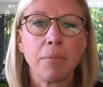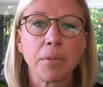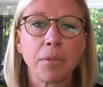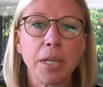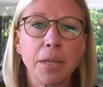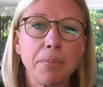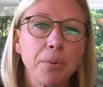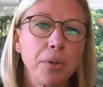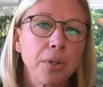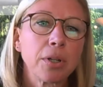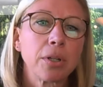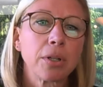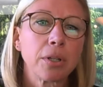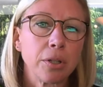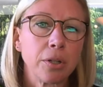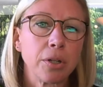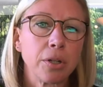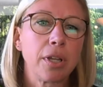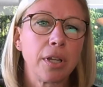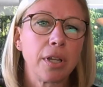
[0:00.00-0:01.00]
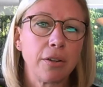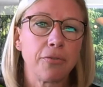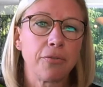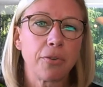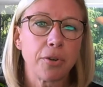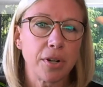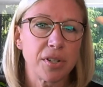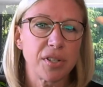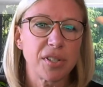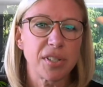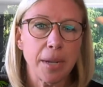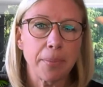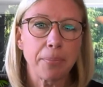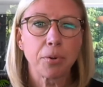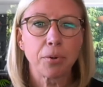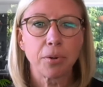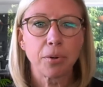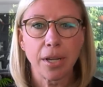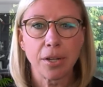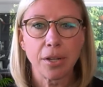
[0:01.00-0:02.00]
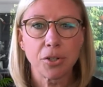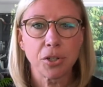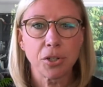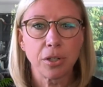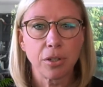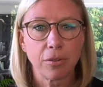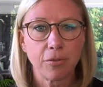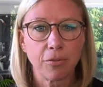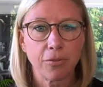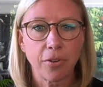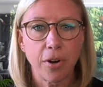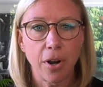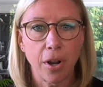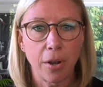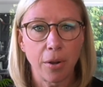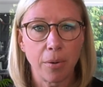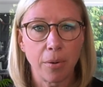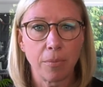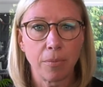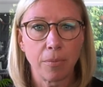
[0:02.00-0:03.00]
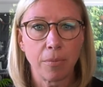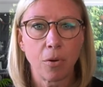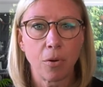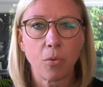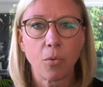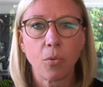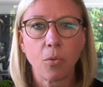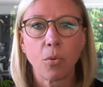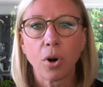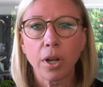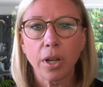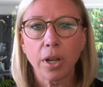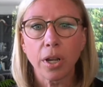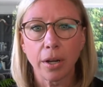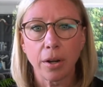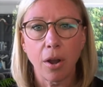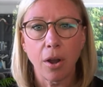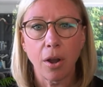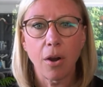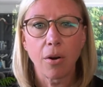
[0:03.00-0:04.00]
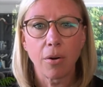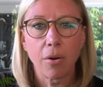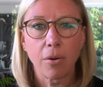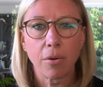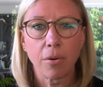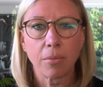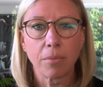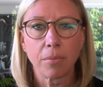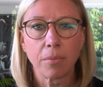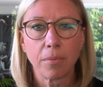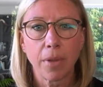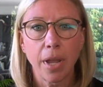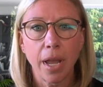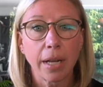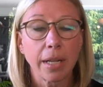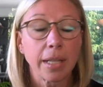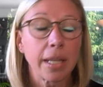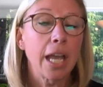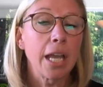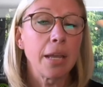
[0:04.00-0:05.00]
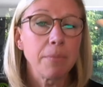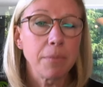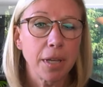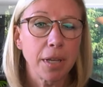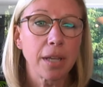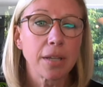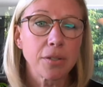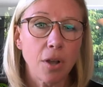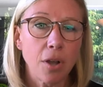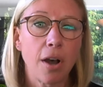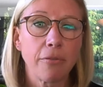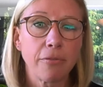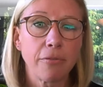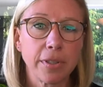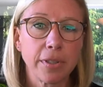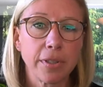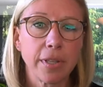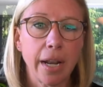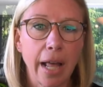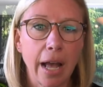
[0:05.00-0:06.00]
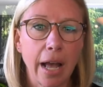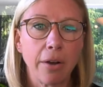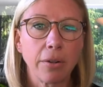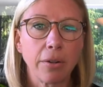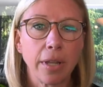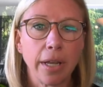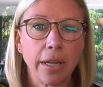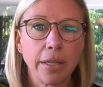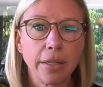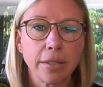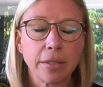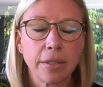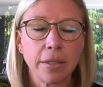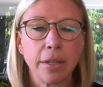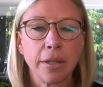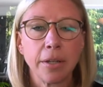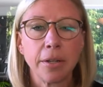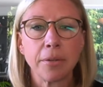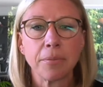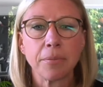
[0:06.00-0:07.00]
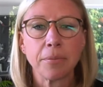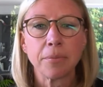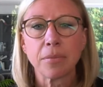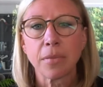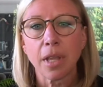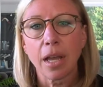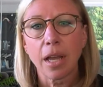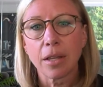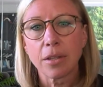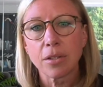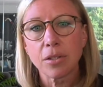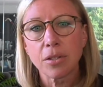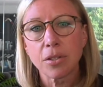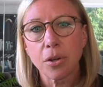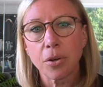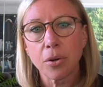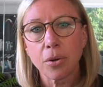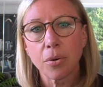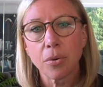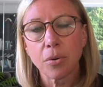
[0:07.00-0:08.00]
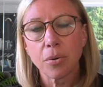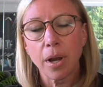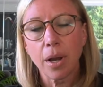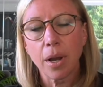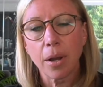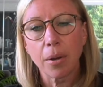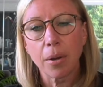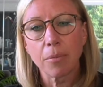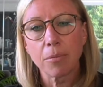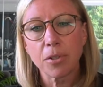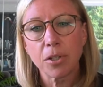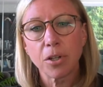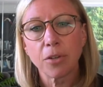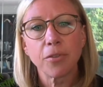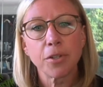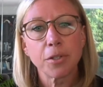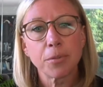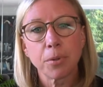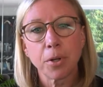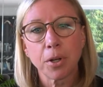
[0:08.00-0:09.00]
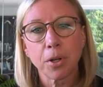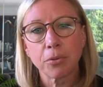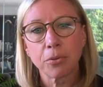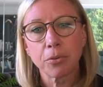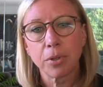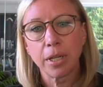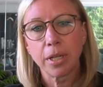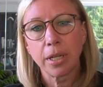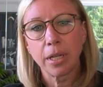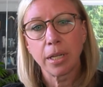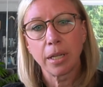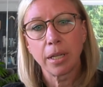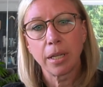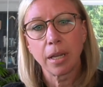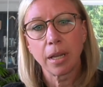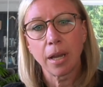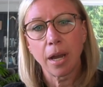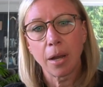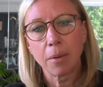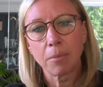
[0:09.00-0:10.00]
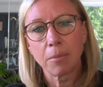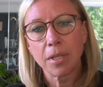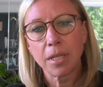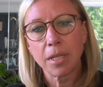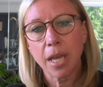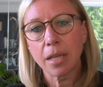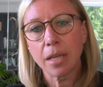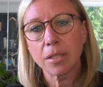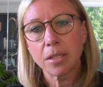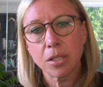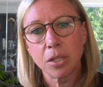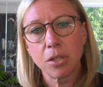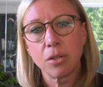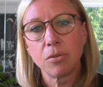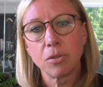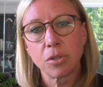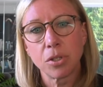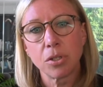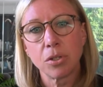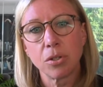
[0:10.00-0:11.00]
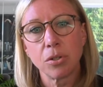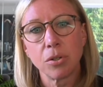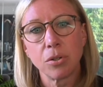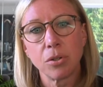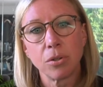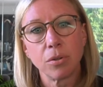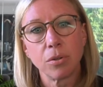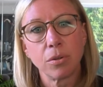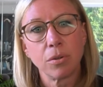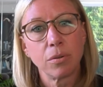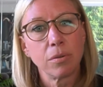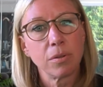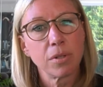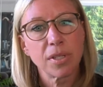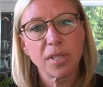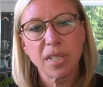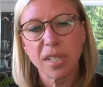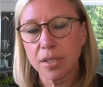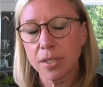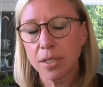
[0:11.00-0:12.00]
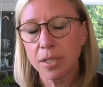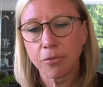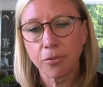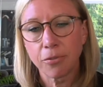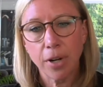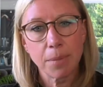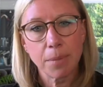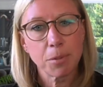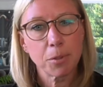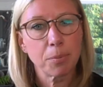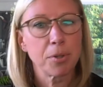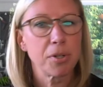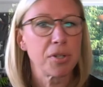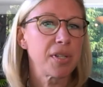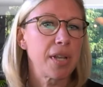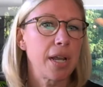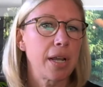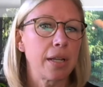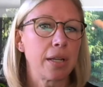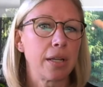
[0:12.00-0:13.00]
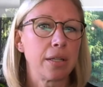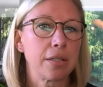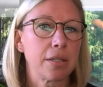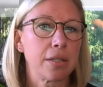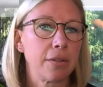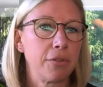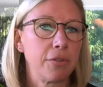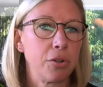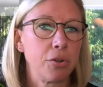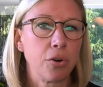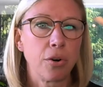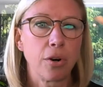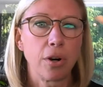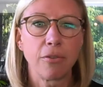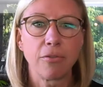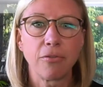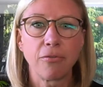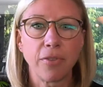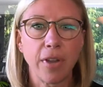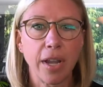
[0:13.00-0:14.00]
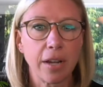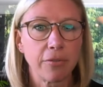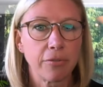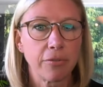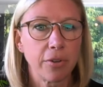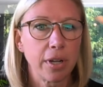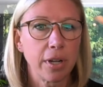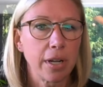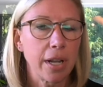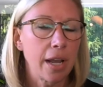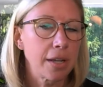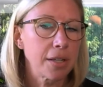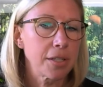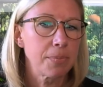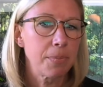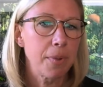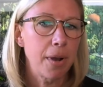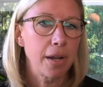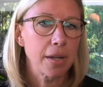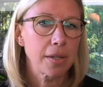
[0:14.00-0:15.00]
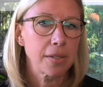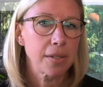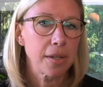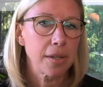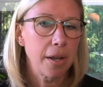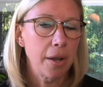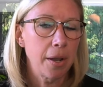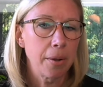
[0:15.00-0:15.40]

People are looking for a separation from work and home, and gaming is often that outlet. And so Surface Book 3 gets you to 60 frames per second of your favorite Xbox